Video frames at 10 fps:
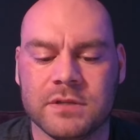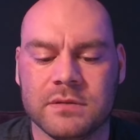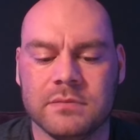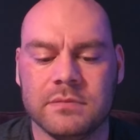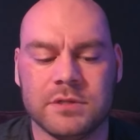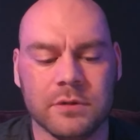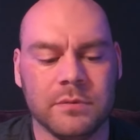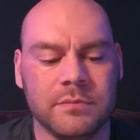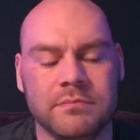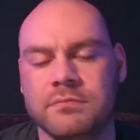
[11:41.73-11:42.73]

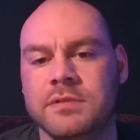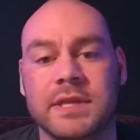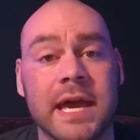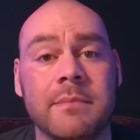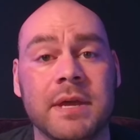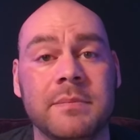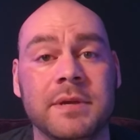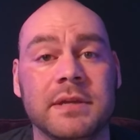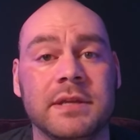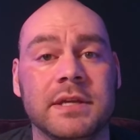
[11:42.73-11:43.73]
so that may
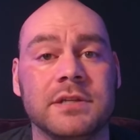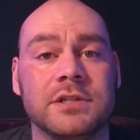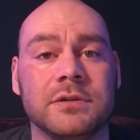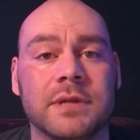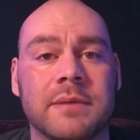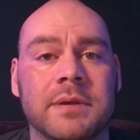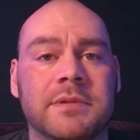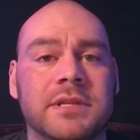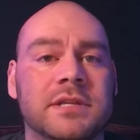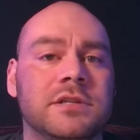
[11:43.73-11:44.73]
be the issue. That may
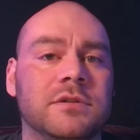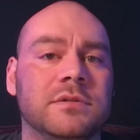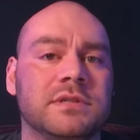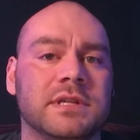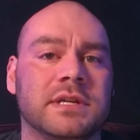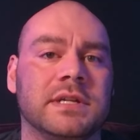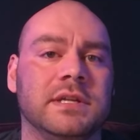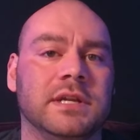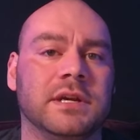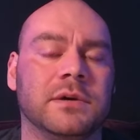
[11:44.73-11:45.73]
be the issue is that,
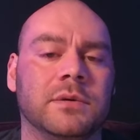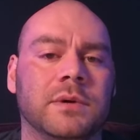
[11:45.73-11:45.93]
you know,